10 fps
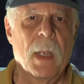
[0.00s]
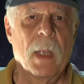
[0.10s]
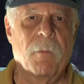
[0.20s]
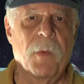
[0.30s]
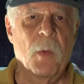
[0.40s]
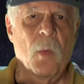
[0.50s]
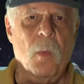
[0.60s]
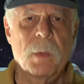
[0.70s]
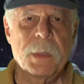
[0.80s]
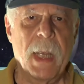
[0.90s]
If
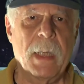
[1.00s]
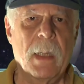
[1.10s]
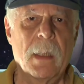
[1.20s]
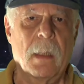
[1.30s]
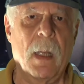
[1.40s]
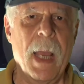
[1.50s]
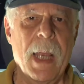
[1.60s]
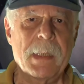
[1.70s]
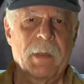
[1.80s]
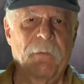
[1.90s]
you take a
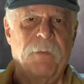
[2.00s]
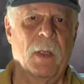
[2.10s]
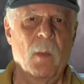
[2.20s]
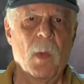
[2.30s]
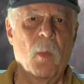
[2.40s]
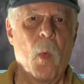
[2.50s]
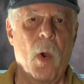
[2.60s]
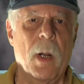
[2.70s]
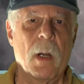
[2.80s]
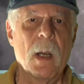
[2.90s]
glass and fill it with
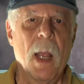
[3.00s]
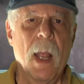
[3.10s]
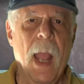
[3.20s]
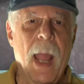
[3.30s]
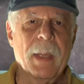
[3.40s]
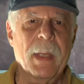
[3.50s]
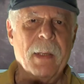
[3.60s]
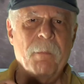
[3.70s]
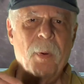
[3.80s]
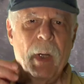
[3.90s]
water and
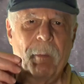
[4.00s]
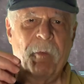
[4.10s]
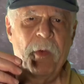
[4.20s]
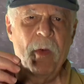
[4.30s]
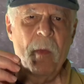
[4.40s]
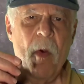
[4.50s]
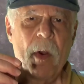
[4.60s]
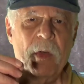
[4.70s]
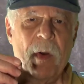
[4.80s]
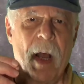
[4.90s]
then put a few
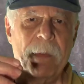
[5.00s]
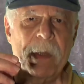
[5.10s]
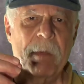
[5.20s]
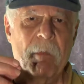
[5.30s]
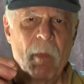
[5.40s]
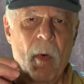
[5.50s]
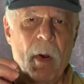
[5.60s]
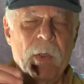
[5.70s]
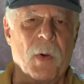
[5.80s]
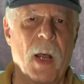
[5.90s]
more drops,
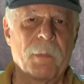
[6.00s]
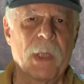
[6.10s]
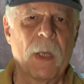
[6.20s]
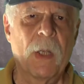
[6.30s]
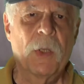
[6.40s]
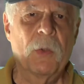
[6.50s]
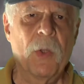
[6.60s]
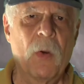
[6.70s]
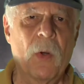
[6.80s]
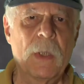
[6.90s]
you'll
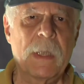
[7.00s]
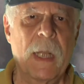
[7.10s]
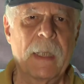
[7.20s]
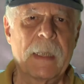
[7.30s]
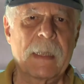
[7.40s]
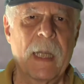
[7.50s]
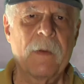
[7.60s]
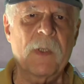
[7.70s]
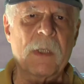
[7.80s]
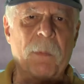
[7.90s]
notice that instead
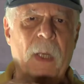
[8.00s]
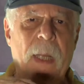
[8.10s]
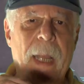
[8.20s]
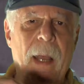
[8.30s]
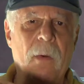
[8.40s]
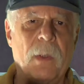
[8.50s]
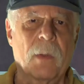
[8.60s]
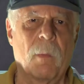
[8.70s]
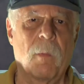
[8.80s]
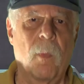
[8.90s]
of spilling out,
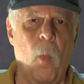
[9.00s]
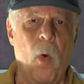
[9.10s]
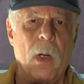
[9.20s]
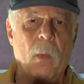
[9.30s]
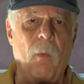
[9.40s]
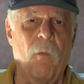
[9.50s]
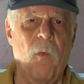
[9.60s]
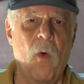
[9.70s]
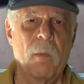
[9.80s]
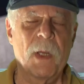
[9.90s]
the water will
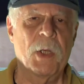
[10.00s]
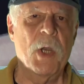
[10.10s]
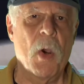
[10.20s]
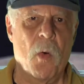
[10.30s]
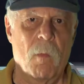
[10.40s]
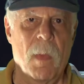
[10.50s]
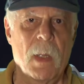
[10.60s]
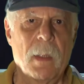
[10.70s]
form a dome.